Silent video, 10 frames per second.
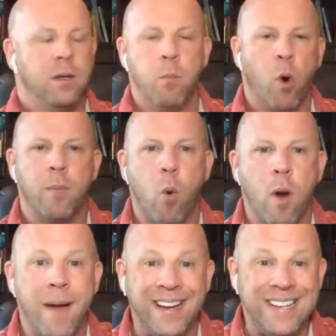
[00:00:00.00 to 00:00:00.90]

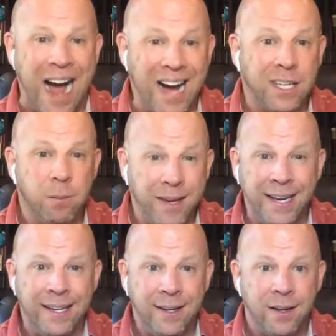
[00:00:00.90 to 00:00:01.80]

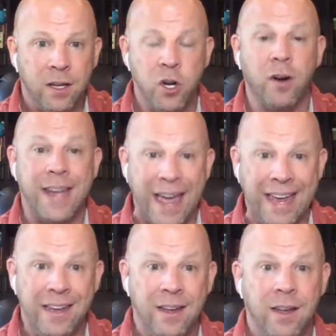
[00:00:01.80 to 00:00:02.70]
documenting your day